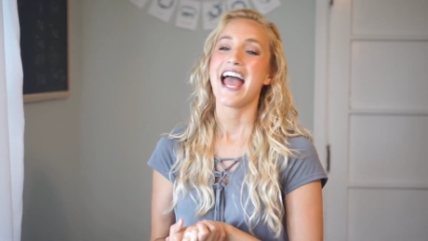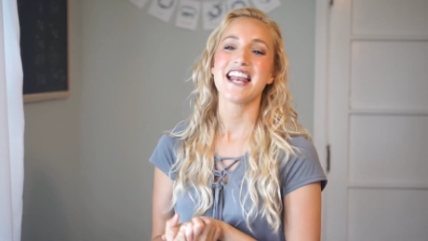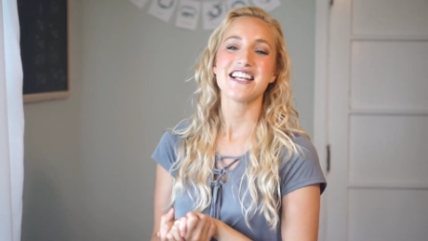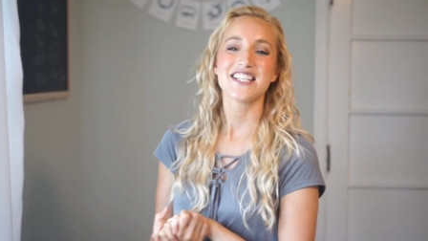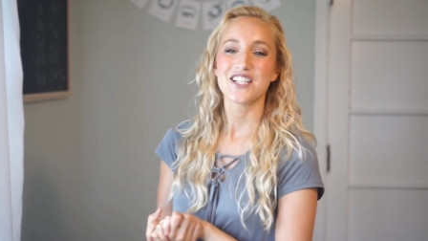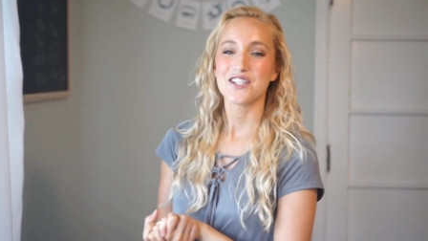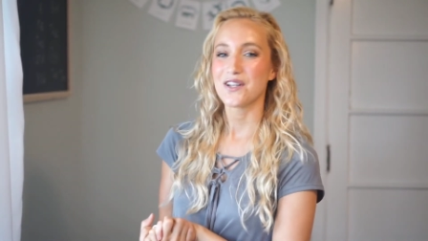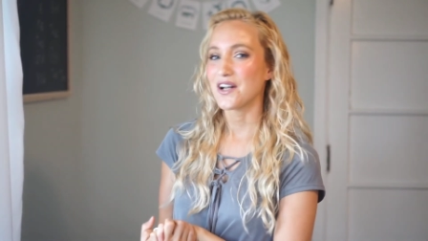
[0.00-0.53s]
And
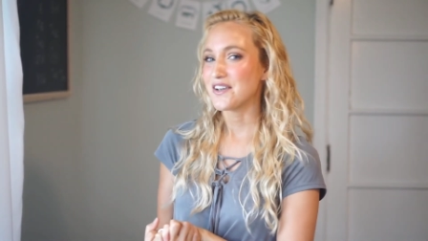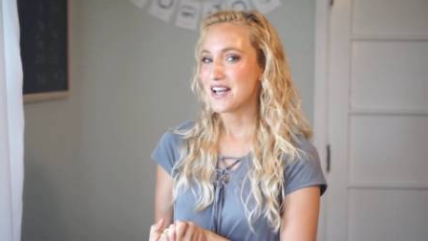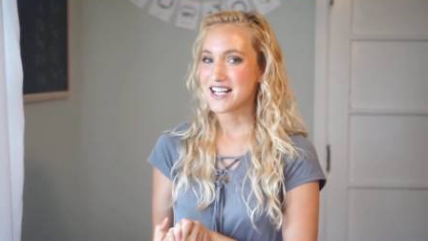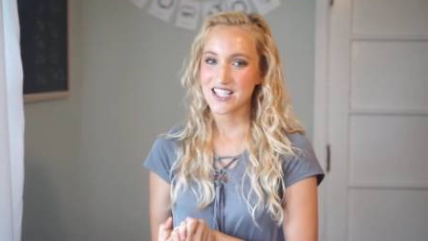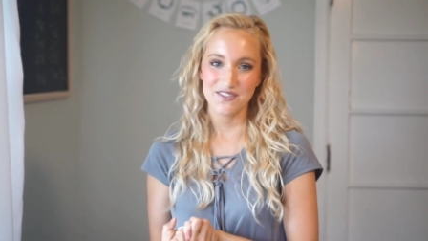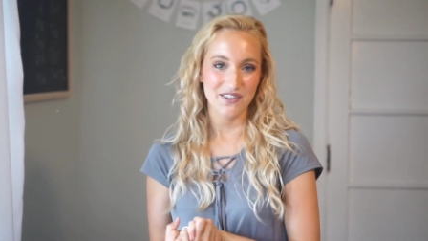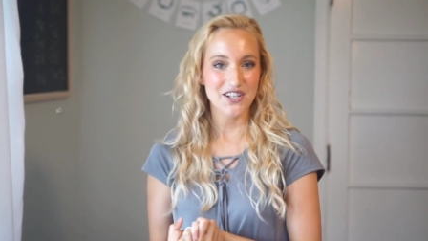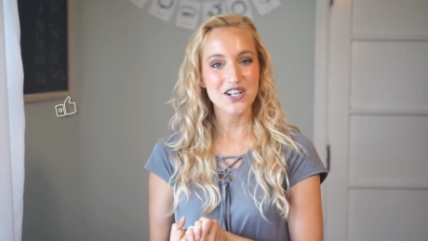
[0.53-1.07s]
until our
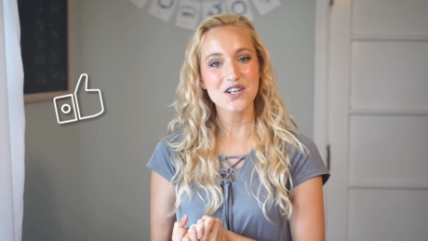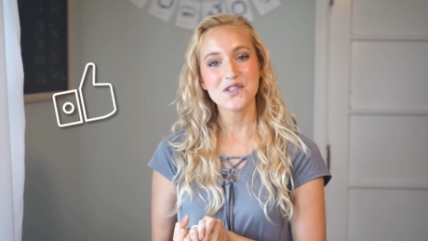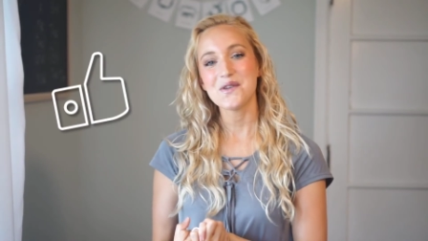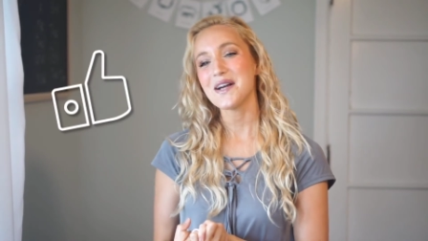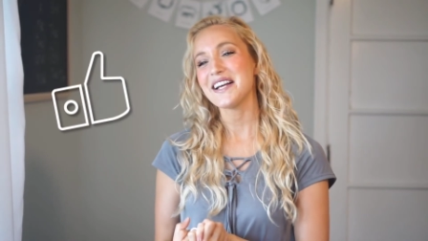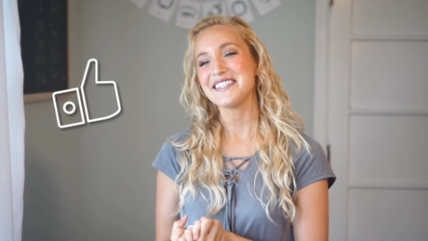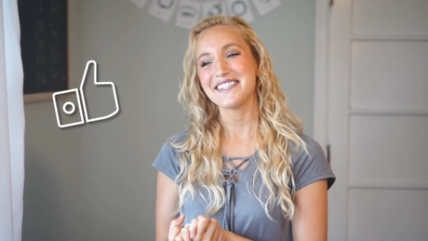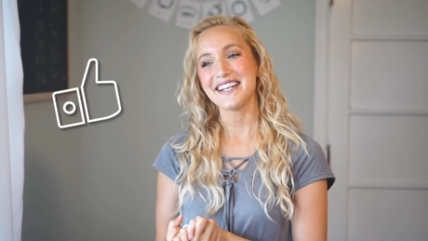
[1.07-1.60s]
next video, you
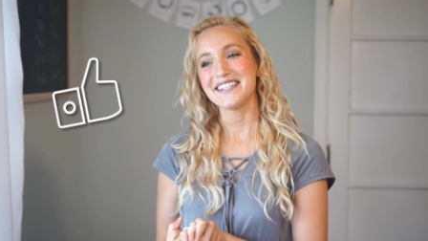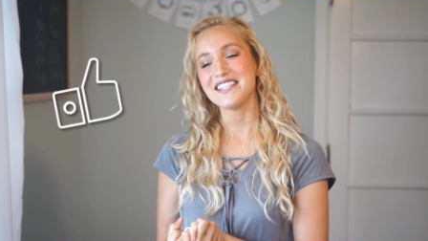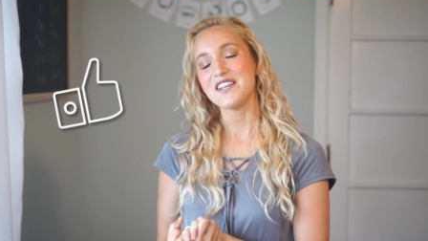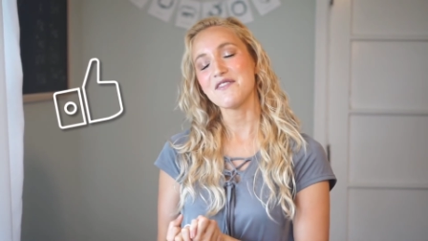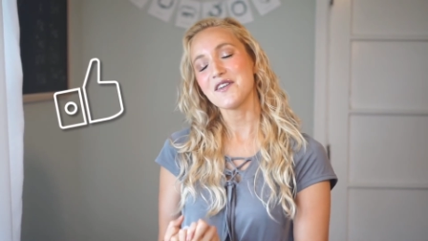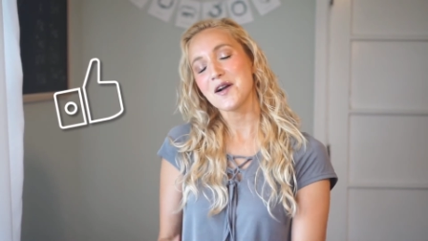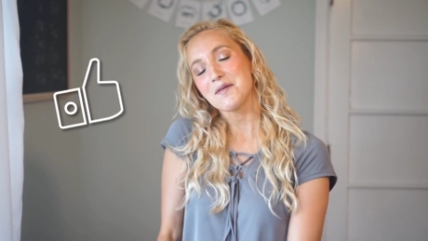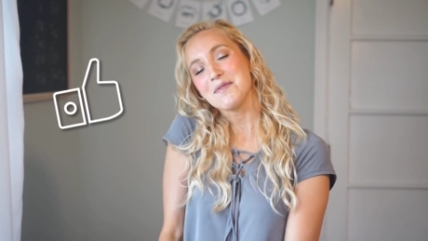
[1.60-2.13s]
guys stay
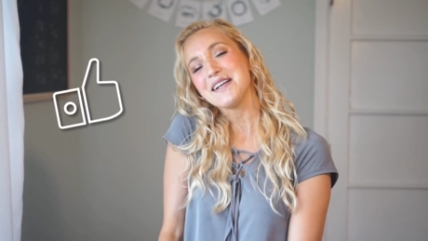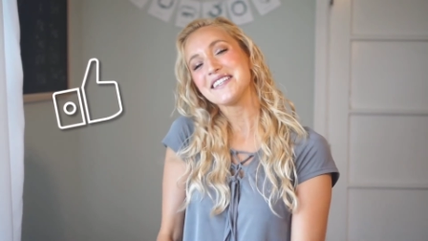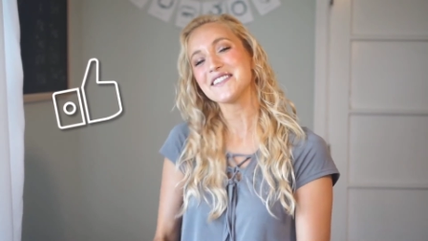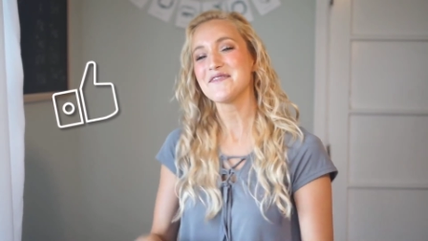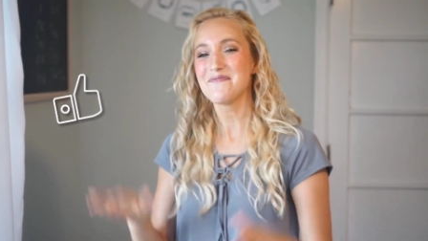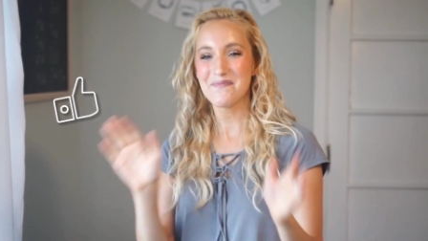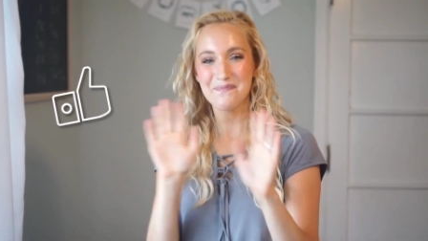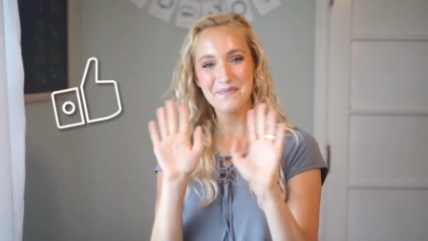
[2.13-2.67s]
safe and God
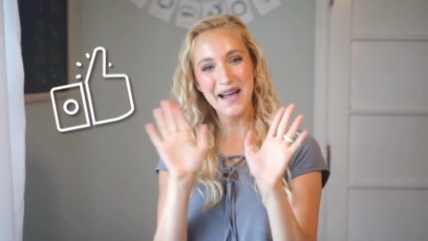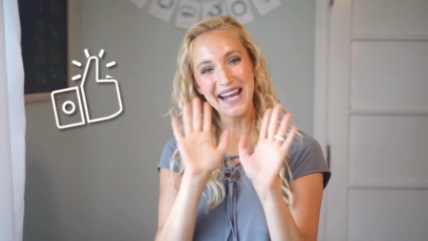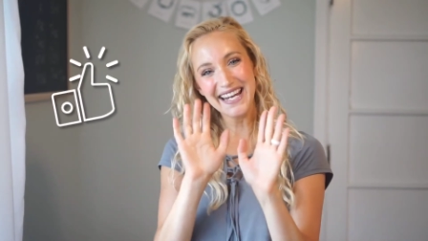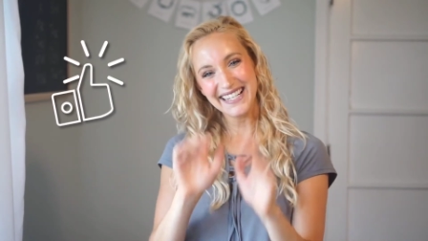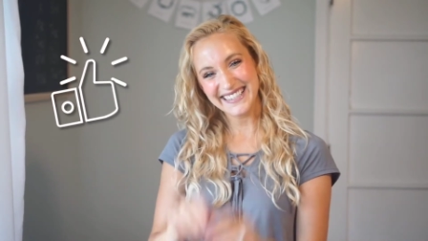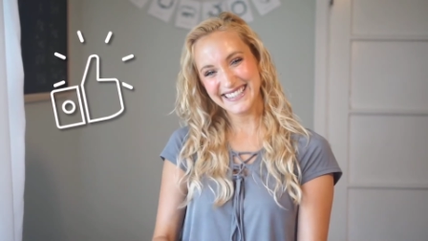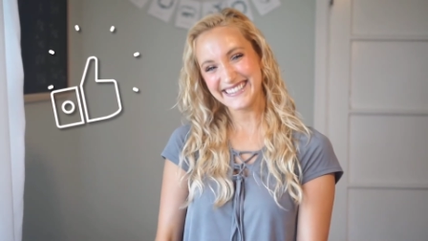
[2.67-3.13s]
bless. Bye!